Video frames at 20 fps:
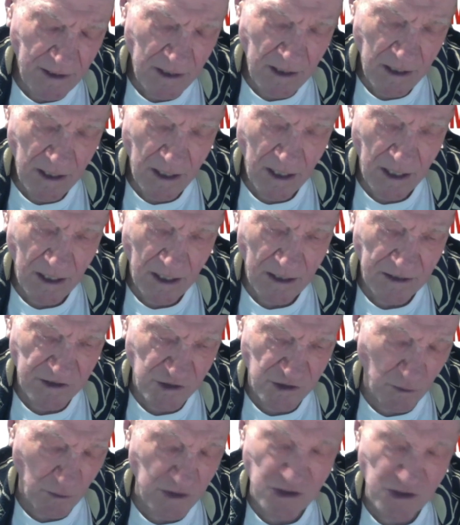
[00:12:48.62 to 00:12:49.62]
uh,
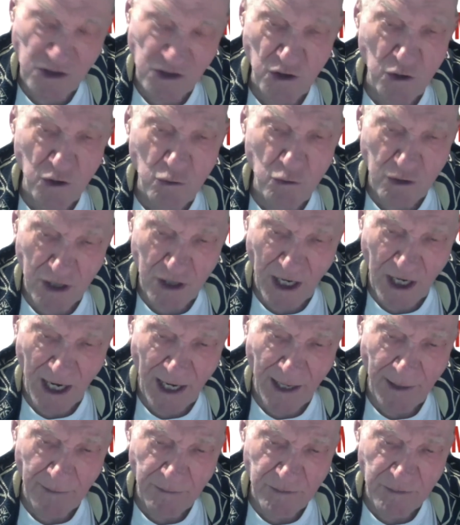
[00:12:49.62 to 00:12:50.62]
so it's new
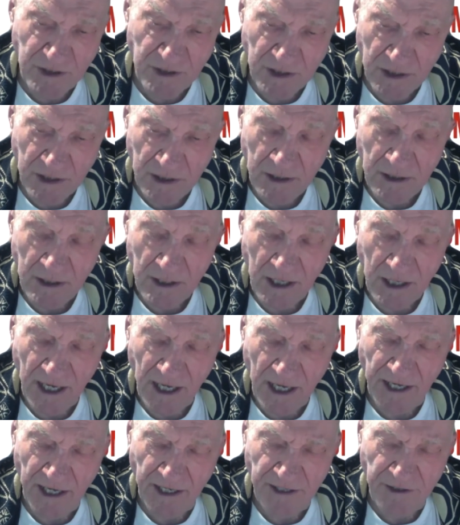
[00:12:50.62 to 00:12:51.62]
times
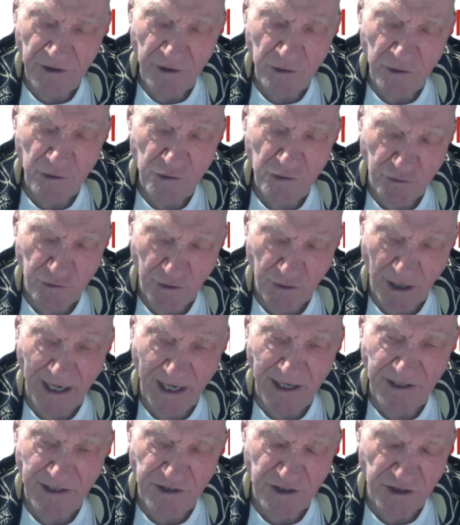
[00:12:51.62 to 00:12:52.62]
and new
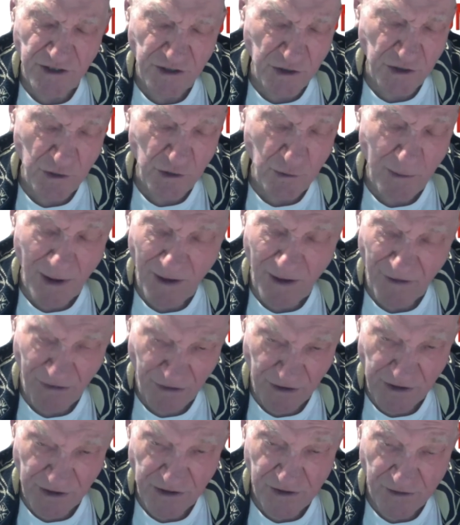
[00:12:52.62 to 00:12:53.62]
strategies, new
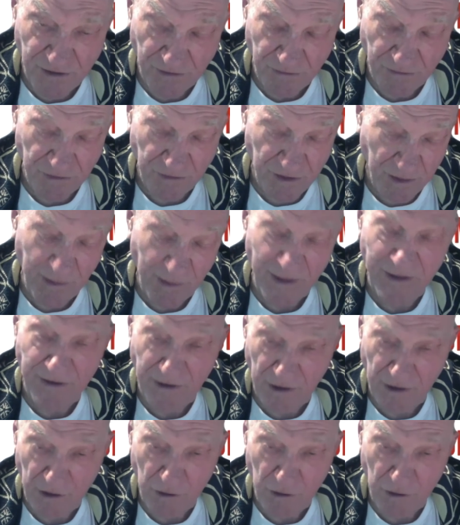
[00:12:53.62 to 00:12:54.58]
methods to meet the new